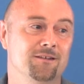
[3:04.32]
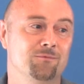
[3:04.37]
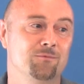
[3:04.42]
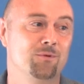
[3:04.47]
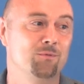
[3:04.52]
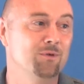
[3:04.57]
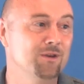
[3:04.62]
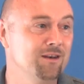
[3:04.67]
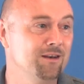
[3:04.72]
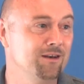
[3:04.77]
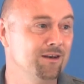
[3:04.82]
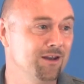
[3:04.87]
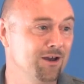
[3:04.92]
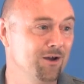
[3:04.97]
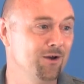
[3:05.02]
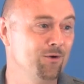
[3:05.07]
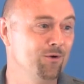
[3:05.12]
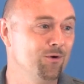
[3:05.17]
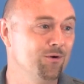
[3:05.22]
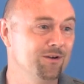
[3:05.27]
We wouldn't
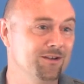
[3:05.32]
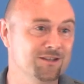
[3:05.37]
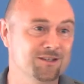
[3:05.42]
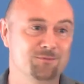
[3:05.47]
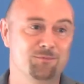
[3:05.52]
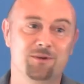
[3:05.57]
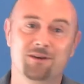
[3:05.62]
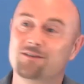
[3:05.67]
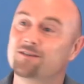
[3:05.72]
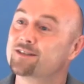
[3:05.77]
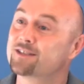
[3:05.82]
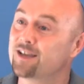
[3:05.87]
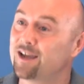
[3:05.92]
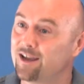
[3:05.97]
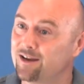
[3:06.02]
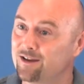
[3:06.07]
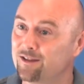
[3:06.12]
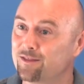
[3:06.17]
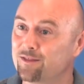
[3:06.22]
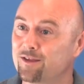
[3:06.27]
know or experience
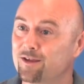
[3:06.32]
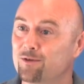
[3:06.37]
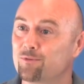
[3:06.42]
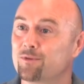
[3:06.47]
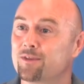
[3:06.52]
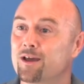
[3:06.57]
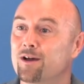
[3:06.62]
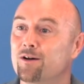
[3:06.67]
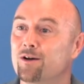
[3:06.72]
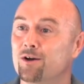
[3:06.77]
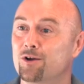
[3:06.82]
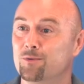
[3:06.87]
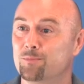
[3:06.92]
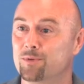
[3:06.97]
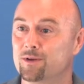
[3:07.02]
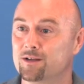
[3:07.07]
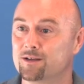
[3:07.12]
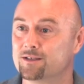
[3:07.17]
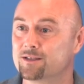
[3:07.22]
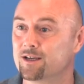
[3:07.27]
anything without
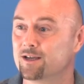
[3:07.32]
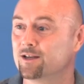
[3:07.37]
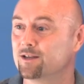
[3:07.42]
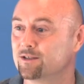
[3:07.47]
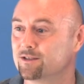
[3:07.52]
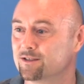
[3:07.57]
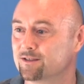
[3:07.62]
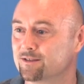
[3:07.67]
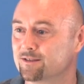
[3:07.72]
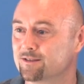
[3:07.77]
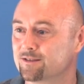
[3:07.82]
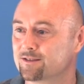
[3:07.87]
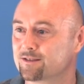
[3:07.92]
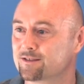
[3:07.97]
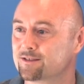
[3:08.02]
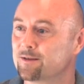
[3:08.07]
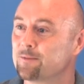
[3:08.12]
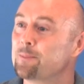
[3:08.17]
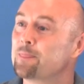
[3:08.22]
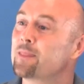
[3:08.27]
open
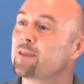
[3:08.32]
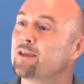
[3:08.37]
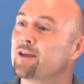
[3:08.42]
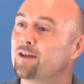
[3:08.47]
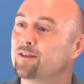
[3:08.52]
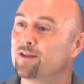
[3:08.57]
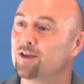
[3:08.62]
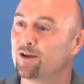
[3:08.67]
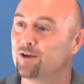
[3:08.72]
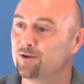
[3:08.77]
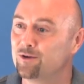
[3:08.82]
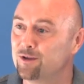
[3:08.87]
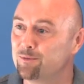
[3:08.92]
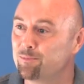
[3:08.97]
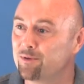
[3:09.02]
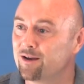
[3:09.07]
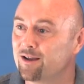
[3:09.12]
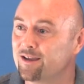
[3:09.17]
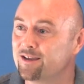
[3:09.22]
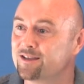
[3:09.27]
intelligence. And the only
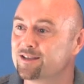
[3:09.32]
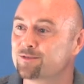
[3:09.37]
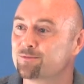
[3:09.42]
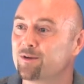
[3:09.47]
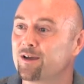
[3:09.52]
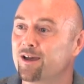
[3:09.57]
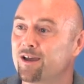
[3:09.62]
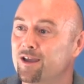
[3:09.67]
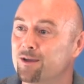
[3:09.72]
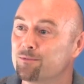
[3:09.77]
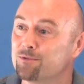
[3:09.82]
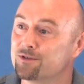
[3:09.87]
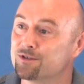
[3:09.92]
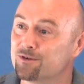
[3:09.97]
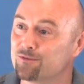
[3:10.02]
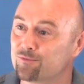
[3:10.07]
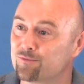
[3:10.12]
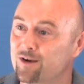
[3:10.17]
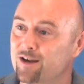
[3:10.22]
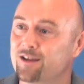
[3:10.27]
place we're able
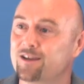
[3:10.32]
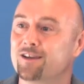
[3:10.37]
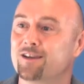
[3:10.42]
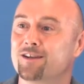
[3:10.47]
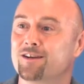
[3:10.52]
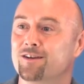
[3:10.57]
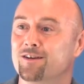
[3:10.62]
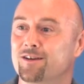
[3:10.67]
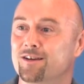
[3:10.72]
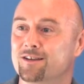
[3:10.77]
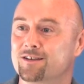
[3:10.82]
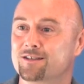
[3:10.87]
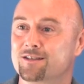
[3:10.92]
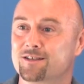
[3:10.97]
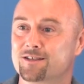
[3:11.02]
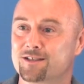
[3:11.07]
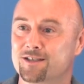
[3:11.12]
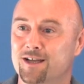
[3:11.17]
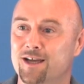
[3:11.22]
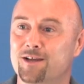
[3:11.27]
to recognize
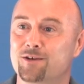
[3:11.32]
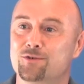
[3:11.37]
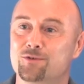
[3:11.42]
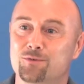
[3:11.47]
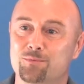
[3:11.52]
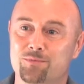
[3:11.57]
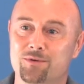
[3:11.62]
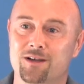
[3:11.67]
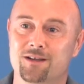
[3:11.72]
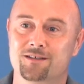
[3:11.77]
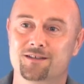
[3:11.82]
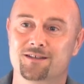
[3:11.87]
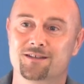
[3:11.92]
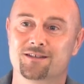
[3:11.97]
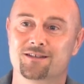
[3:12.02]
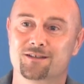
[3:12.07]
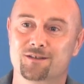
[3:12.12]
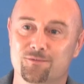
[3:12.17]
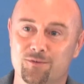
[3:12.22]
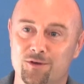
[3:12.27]
this natural
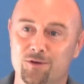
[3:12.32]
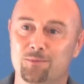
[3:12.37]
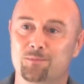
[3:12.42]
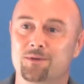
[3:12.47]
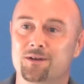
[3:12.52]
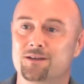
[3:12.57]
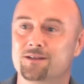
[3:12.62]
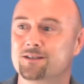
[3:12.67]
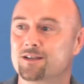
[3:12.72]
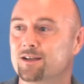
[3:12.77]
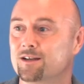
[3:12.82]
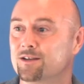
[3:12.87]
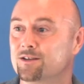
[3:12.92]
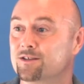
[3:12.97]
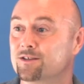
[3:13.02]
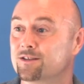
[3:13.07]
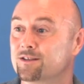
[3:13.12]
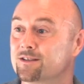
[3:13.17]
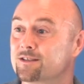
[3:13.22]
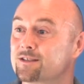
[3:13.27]
presence of open
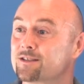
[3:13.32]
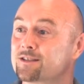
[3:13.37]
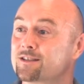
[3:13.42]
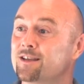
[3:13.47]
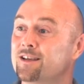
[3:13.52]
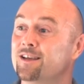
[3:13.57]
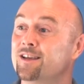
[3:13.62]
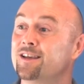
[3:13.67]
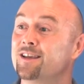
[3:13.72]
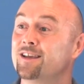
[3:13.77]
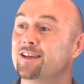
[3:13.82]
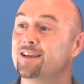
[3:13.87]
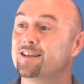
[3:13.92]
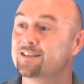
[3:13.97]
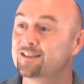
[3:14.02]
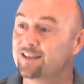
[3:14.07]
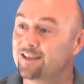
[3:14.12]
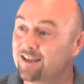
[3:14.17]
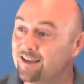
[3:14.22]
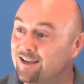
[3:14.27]
intelligence
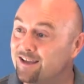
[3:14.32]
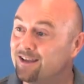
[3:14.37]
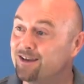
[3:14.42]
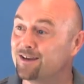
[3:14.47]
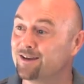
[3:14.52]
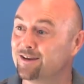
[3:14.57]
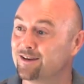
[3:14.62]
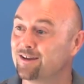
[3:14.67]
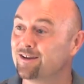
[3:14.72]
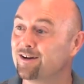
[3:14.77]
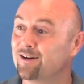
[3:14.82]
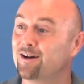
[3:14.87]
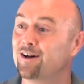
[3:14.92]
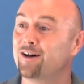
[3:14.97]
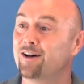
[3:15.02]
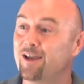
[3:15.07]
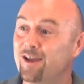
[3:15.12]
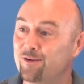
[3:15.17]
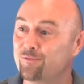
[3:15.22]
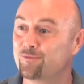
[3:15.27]
is in
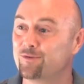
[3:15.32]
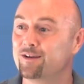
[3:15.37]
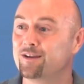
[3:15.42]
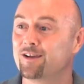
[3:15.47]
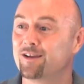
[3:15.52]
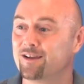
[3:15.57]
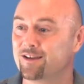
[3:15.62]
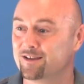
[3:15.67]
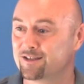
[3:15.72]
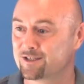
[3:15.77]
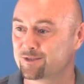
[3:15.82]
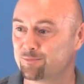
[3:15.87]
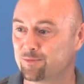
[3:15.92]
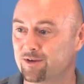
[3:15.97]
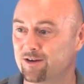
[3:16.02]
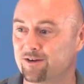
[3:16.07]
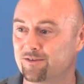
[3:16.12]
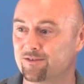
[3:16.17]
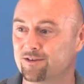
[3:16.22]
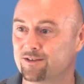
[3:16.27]
our everyday
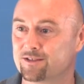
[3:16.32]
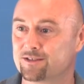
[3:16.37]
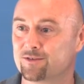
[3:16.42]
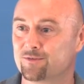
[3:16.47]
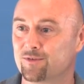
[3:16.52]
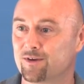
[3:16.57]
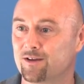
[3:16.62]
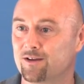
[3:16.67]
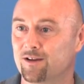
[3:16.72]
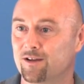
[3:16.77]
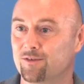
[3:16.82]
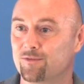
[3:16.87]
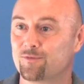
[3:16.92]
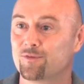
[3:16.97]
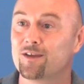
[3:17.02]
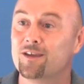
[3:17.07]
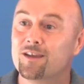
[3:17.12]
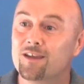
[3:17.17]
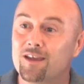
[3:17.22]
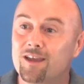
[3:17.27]
experience of
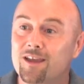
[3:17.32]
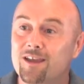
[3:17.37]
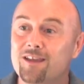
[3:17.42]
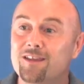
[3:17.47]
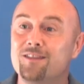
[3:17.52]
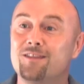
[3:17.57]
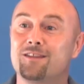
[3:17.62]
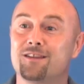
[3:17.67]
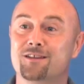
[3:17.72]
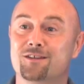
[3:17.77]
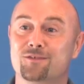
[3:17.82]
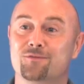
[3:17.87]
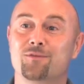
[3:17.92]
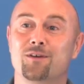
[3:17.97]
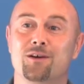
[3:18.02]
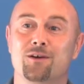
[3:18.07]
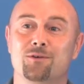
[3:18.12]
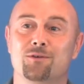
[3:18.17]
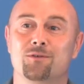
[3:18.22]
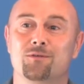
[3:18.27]
life, in this
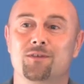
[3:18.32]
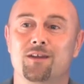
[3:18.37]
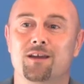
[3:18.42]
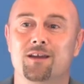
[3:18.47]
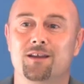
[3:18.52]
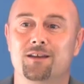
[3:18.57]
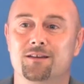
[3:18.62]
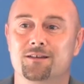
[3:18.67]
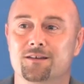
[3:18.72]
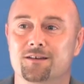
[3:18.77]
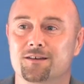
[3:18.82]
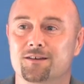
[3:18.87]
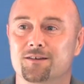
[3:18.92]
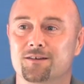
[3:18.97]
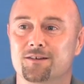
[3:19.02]
flow of data.